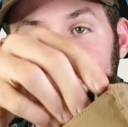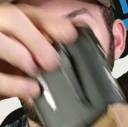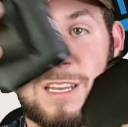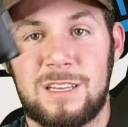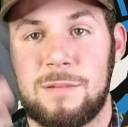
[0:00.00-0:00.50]
you
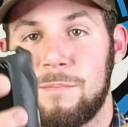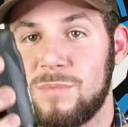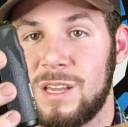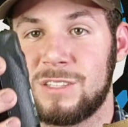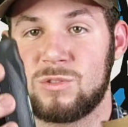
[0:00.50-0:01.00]
need it,
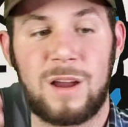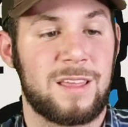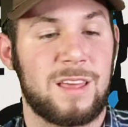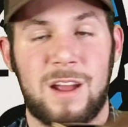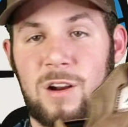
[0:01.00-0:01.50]
it's
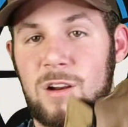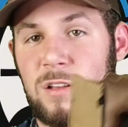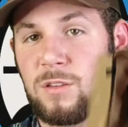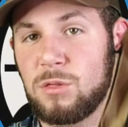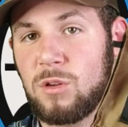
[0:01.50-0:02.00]
right there.
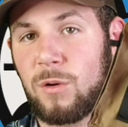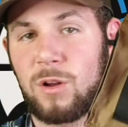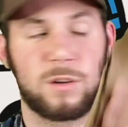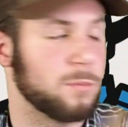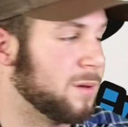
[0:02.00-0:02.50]
Throw it
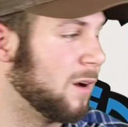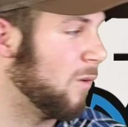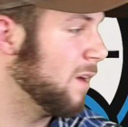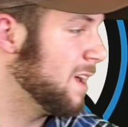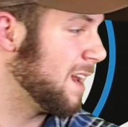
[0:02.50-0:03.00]
on your
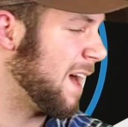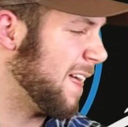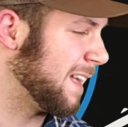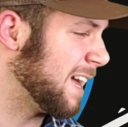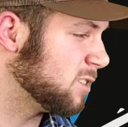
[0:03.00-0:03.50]
belt. And
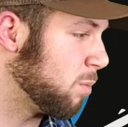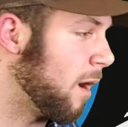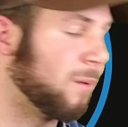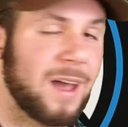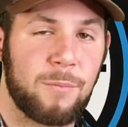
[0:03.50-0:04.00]
I think that's
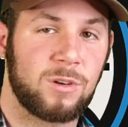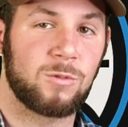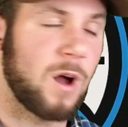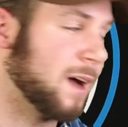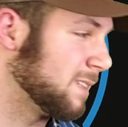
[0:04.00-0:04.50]
probably how I'm going
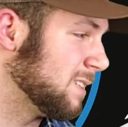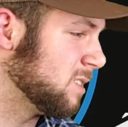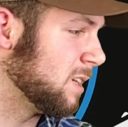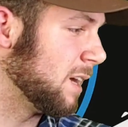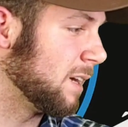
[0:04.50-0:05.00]
to rock
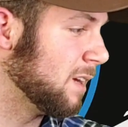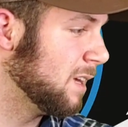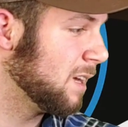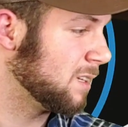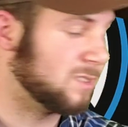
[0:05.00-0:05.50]
this thing,
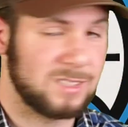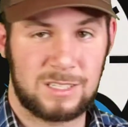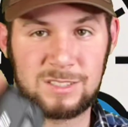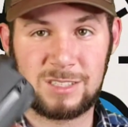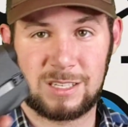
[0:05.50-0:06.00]
because
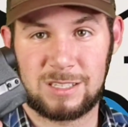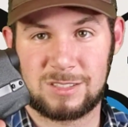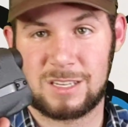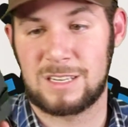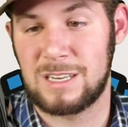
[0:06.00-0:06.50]
this
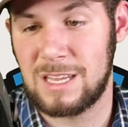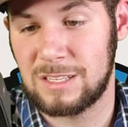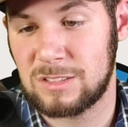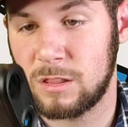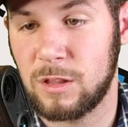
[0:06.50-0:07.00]
is a
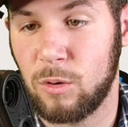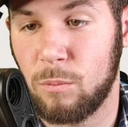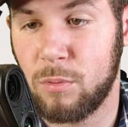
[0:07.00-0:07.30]
neat little